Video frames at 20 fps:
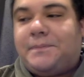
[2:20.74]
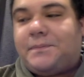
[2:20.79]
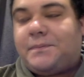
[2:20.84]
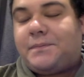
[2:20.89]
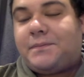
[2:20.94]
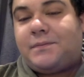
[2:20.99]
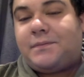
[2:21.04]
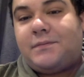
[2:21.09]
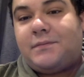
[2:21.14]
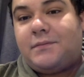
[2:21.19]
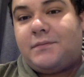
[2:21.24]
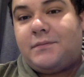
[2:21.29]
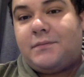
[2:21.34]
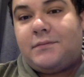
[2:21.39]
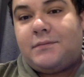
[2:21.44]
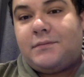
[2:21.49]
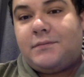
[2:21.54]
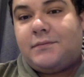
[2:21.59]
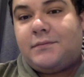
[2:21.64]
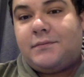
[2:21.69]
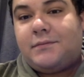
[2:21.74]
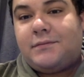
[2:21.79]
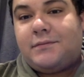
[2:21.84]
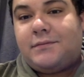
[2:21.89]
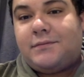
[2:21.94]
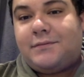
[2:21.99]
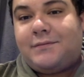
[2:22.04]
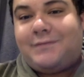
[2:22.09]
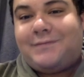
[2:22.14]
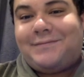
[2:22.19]

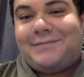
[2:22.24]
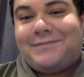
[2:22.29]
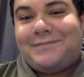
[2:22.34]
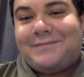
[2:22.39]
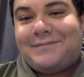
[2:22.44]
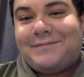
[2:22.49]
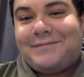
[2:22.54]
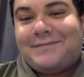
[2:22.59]
No one is speaking in this clip.